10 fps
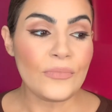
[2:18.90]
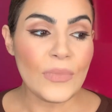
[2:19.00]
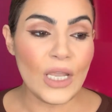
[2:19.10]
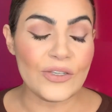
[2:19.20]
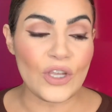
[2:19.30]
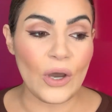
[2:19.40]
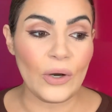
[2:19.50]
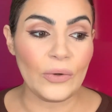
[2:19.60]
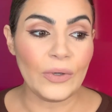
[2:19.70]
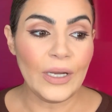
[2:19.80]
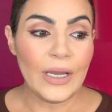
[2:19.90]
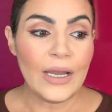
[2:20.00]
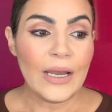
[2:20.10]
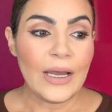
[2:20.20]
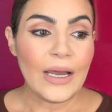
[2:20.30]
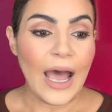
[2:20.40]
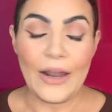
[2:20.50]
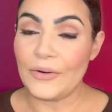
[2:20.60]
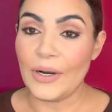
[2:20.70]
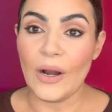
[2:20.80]
So I
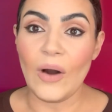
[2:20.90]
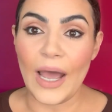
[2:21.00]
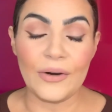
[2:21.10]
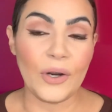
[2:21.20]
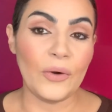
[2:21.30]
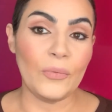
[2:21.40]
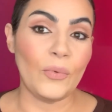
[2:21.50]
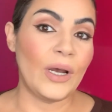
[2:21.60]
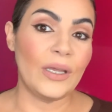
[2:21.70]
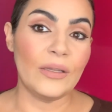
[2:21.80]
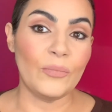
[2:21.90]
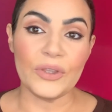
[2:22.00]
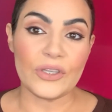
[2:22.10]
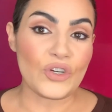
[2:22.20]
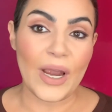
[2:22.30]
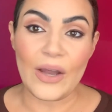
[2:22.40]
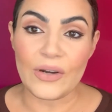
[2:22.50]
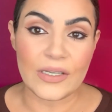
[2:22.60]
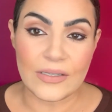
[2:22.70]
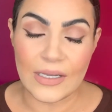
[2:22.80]
don't know. I don't know what the tryout
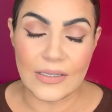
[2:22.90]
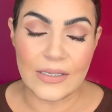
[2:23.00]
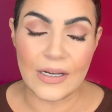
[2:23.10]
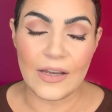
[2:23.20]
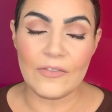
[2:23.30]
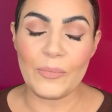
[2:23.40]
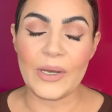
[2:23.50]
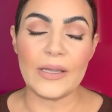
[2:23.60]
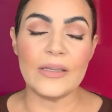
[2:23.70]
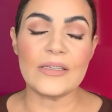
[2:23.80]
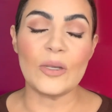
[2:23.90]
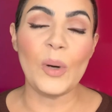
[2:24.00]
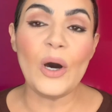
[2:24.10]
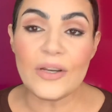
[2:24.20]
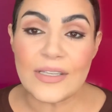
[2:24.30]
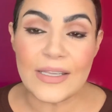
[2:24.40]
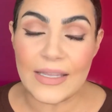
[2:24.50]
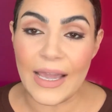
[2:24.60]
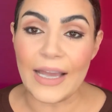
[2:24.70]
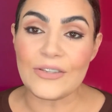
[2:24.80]
consisted of, but supposedly
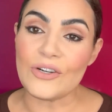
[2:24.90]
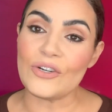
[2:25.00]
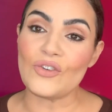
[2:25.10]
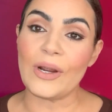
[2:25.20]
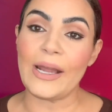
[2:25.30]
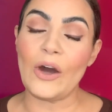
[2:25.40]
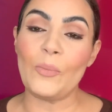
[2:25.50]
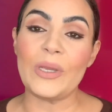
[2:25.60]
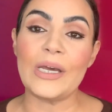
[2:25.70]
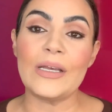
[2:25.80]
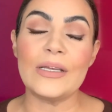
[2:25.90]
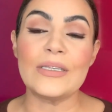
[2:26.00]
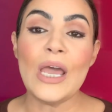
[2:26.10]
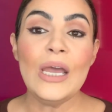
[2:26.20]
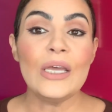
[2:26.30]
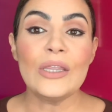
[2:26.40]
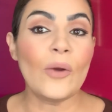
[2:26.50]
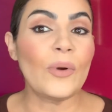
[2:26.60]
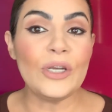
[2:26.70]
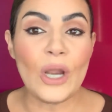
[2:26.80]
they asked her to try out because there
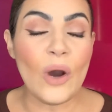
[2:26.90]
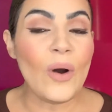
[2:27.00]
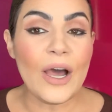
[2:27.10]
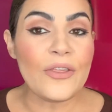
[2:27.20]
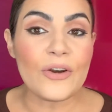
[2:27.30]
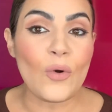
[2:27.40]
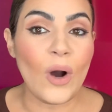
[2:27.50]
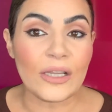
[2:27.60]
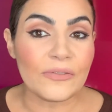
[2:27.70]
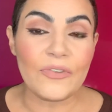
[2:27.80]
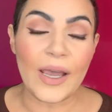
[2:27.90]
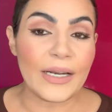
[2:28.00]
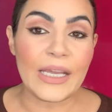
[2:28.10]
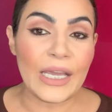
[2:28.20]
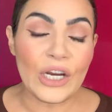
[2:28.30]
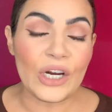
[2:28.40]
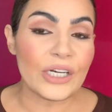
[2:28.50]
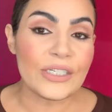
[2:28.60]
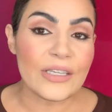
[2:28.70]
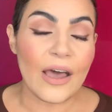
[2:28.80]
were no other qualified
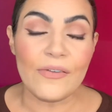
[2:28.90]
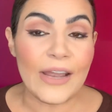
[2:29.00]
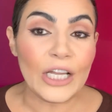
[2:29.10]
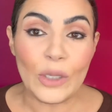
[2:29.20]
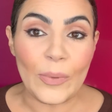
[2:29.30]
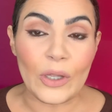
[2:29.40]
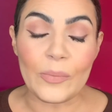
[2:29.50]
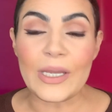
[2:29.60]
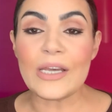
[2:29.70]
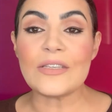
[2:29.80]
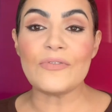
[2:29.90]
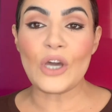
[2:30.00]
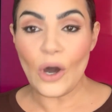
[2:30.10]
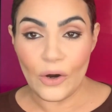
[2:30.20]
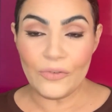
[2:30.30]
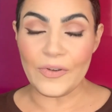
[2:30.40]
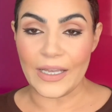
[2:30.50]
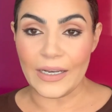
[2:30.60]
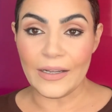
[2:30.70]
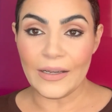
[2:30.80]
kickers available because of
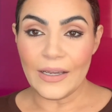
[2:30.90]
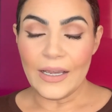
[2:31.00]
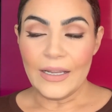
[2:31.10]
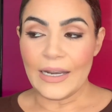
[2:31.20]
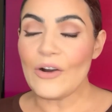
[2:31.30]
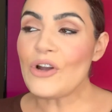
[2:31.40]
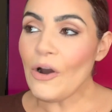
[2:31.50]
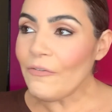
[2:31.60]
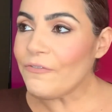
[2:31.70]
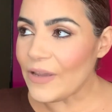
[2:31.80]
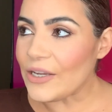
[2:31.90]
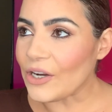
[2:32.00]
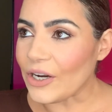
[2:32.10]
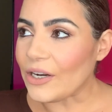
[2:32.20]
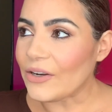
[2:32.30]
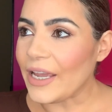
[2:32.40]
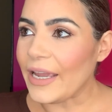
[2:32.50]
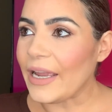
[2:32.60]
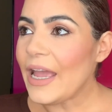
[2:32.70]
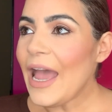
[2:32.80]
COVID. Now go figure,
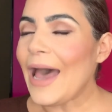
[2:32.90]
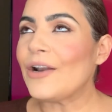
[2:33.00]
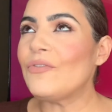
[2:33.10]
okay? Out of